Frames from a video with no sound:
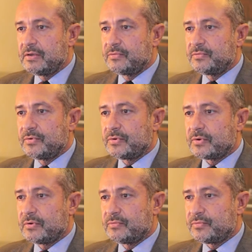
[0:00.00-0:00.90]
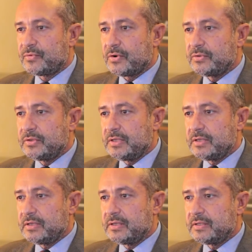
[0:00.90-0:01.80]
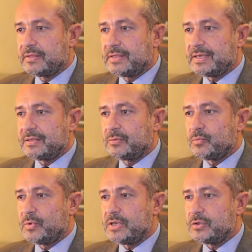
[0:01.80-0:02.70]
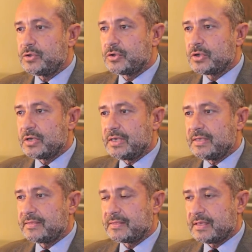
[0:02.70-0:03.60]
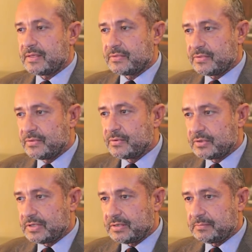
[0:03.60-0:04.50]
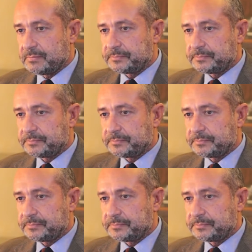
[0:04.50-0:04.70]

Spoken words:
for confronting that which is uncertain.